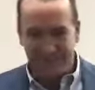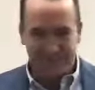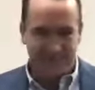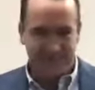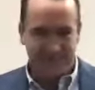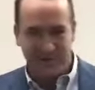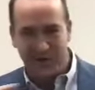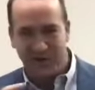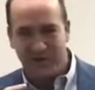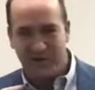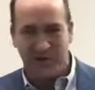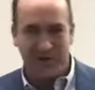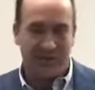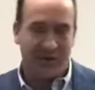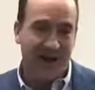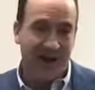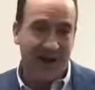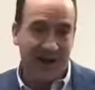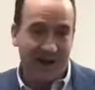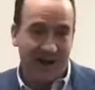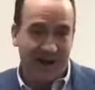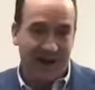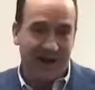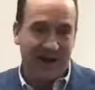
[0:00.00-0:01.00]
this
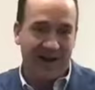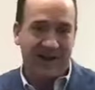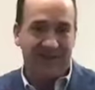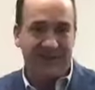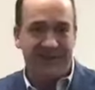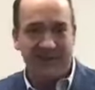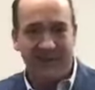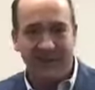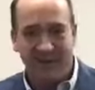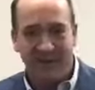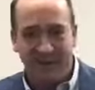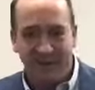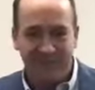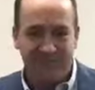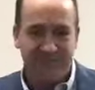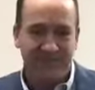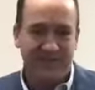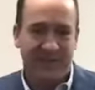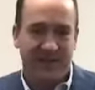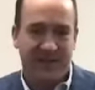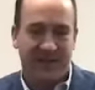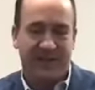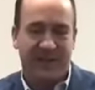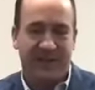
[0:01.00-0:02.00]
debate kind
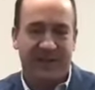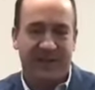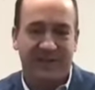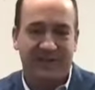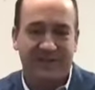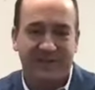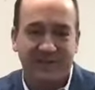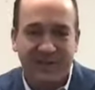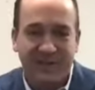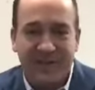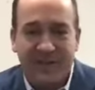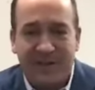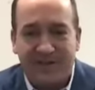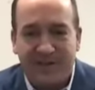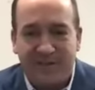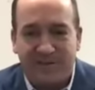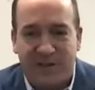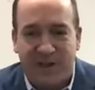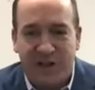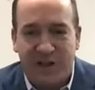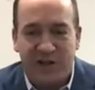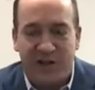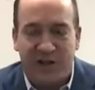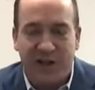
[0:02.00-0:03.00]
of
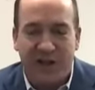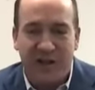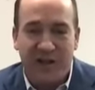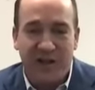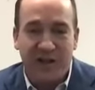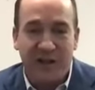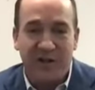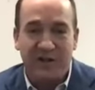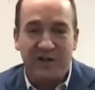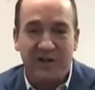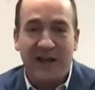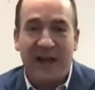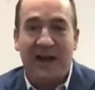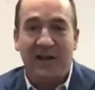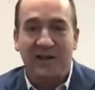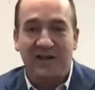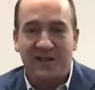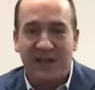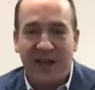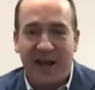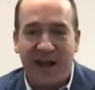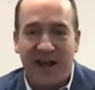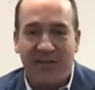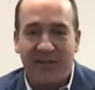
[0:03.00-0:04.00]
continues
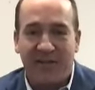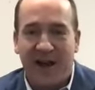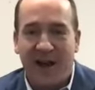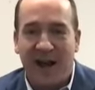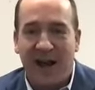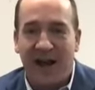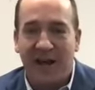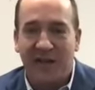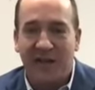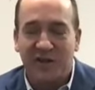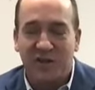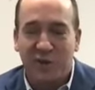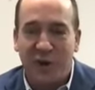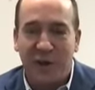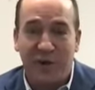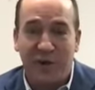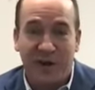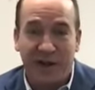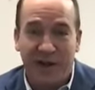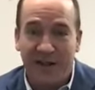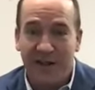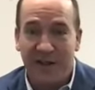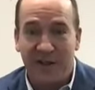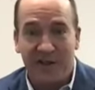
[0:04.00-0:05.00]
outside of the house we were in.